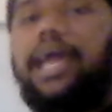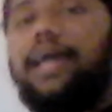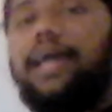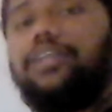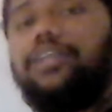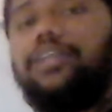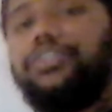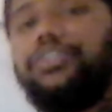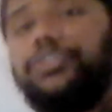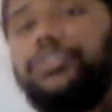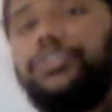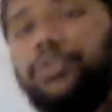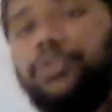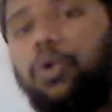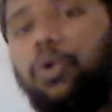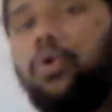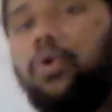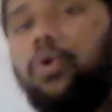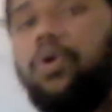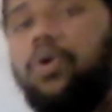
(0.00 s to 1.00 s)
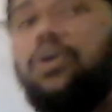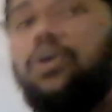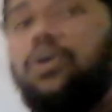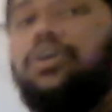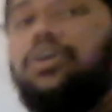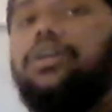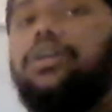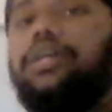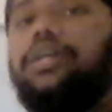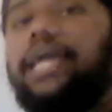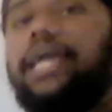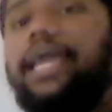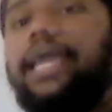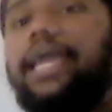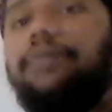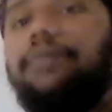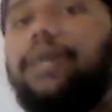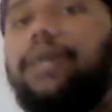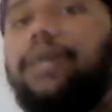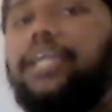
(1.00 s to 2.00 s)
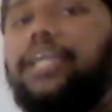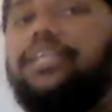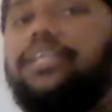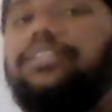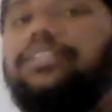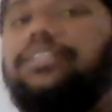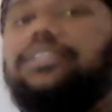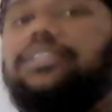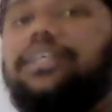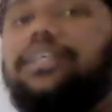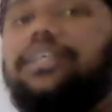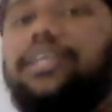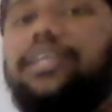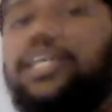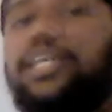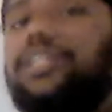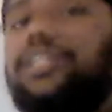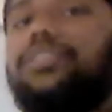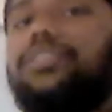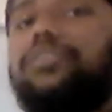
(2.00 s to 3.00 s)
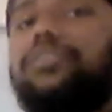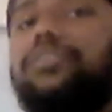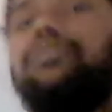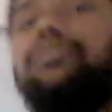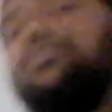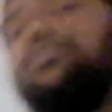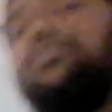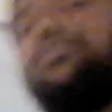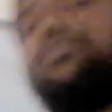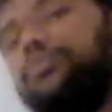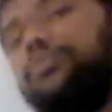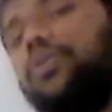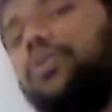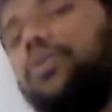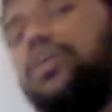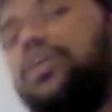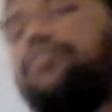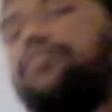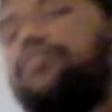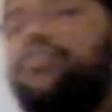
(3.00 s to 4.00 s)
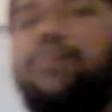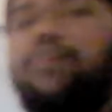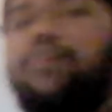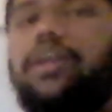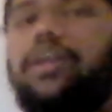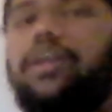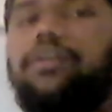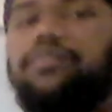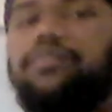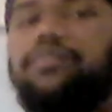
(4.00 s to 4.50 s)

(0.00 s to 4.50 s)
and show A minus is smaller for one of